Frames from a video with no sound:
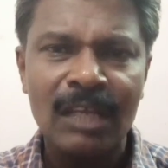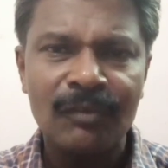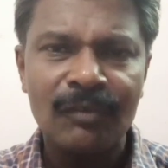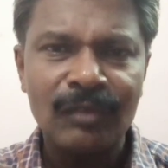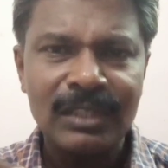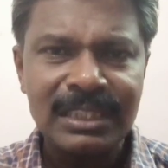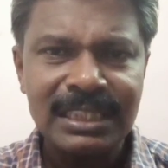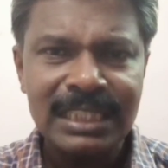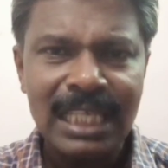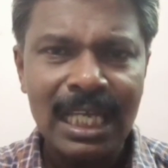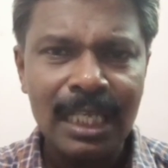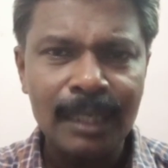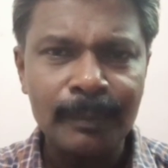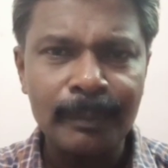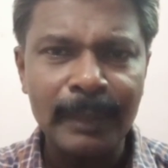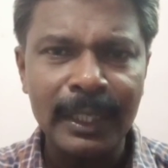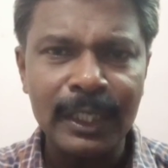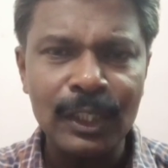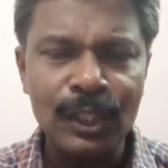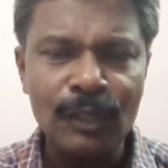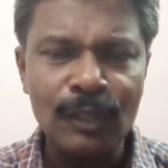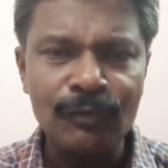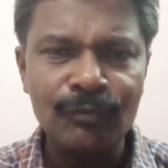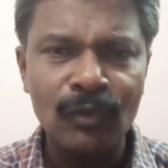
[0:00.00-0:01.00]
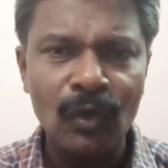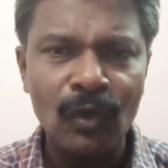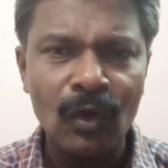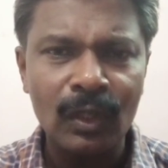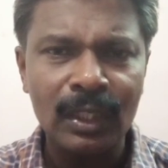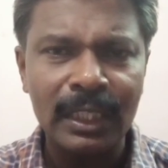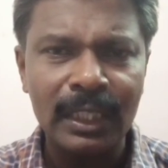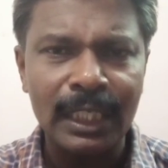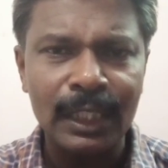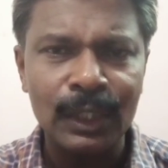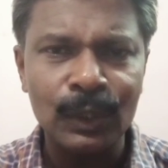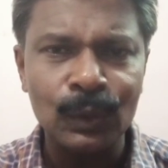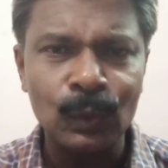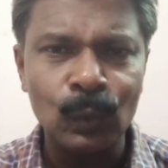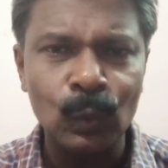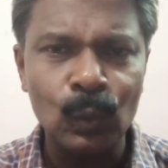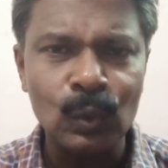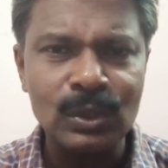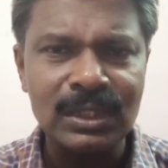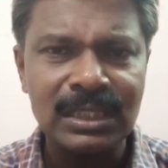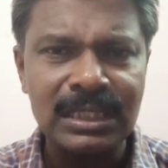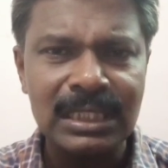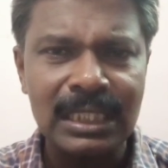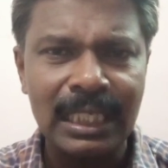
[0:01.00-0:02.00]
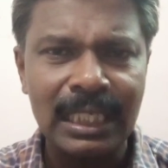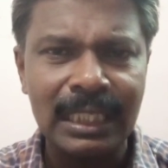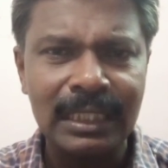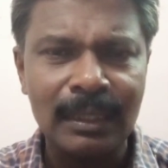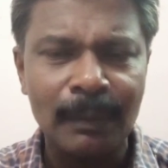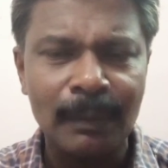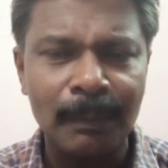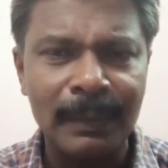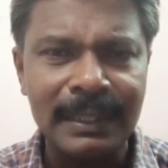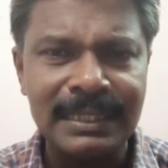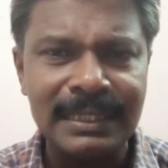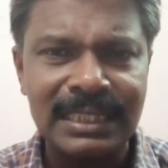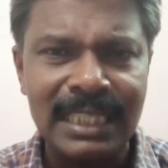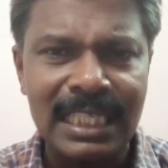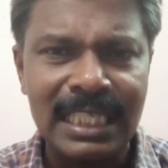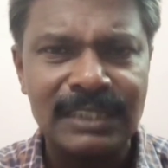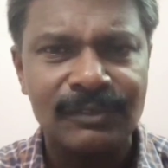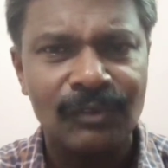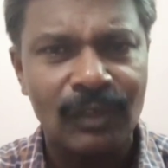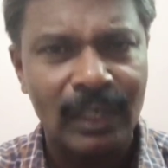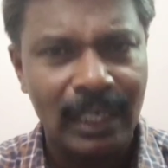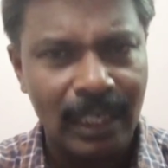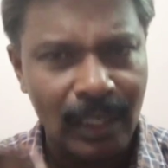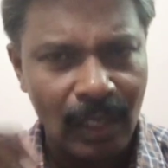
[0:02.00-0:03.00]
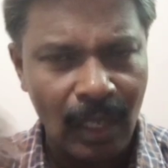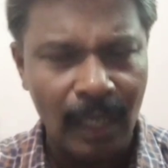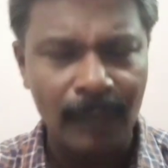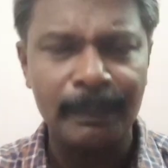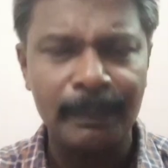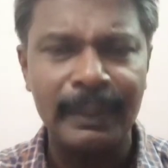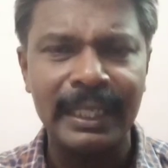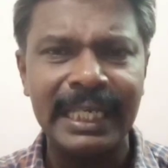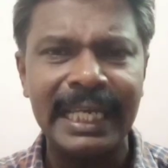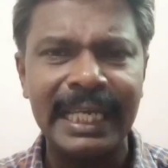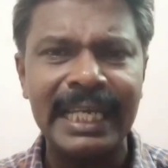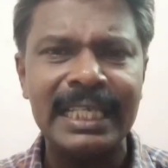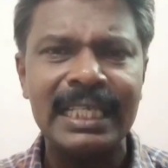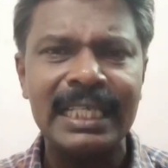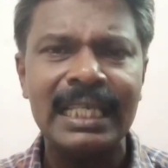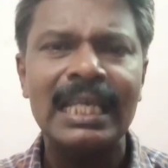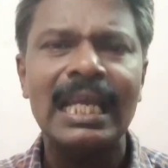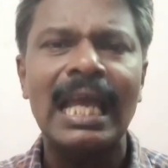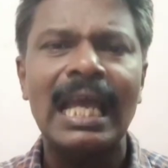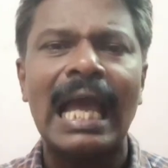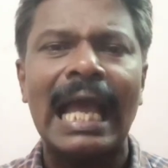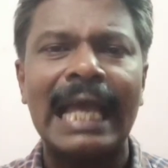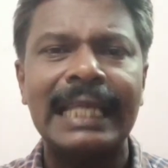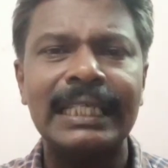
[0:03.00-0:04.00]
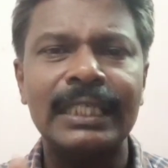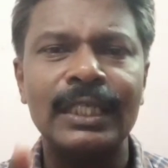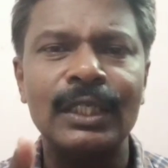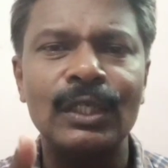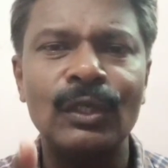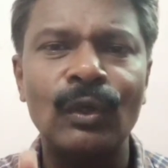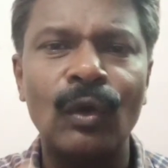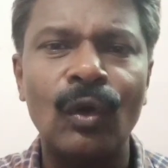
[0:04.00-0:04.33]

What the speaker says: which are meant for use in the business for a long period and